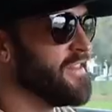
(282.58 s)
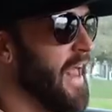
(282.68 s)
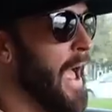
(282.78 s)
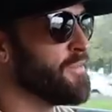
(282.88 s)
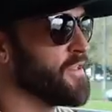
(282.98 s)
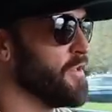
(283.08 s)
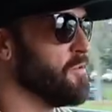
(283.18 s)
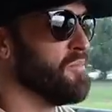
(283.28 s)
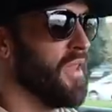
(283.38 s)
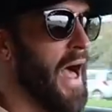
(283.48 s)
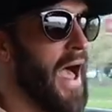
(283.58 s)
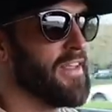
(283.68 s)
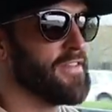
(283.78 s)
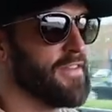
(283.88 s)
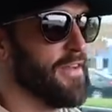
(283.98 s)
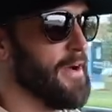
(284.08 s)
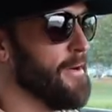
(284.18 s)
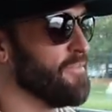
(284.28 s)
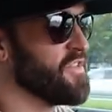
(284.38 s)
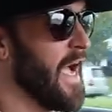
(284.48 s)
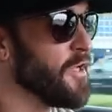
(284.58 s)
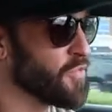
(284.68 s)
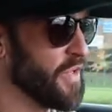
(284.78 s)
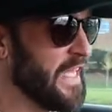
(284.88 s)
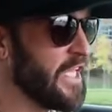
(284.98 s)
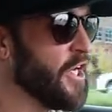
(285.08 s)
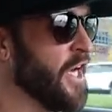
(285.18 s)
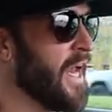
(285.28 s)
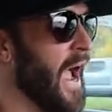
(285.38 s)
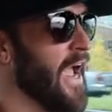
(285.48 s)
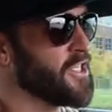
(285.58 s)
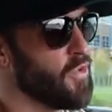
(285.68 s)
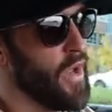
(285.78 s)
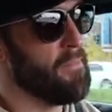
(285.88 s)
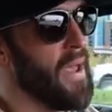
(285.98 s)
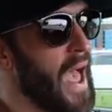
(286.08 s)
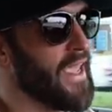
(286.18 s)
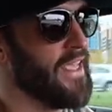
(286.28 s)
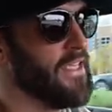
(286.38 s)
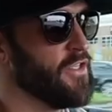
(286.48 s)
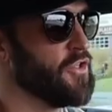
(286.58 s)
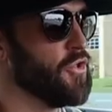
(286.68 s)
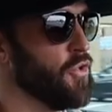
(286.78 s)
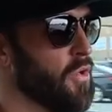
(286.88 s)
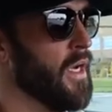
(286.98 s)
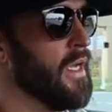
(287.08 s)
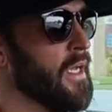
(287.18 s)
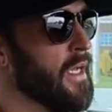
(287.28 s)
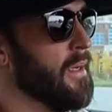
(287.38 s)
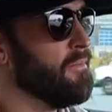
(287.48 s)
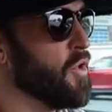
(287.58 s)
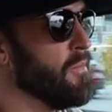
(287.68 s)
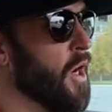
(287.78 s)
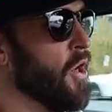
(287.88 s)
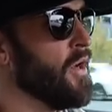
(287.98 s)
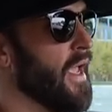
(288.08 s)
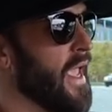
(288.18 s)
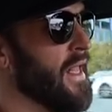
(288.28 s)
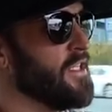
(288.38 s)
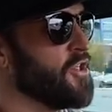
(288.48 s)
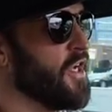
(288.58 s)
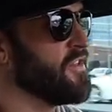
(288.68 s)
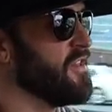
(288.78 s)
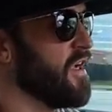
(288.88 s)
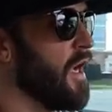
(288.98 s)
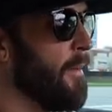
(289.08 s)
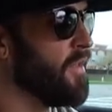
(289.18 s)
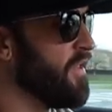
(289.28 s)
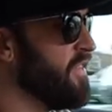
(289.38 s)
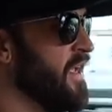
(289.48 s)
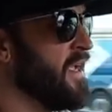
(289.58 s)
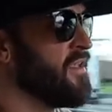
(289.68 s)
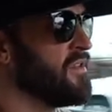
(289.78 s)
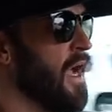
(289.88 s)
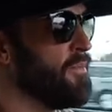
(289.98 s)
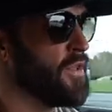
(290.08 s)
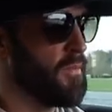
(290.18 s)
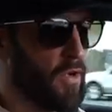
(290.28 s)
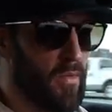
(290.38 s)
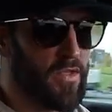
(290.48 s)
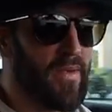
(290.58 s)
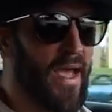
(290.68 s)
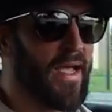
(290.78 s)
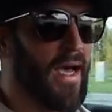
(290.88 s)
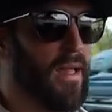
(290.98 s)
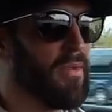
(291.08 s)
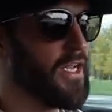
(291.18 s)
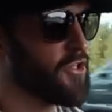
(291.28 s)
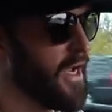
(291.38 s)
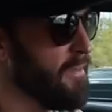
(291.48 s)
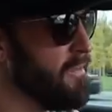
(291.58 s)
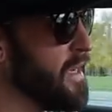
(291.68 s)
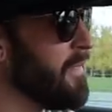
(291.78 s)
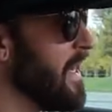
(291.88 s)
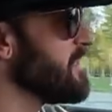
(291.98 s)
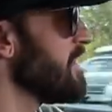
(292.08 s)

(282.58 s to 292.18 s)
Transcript: I want a really good daily driver that delivers fast power reliably. That's what I want out of my tune. I'm not trying to just take this car to the track and beat the living shit out of it and make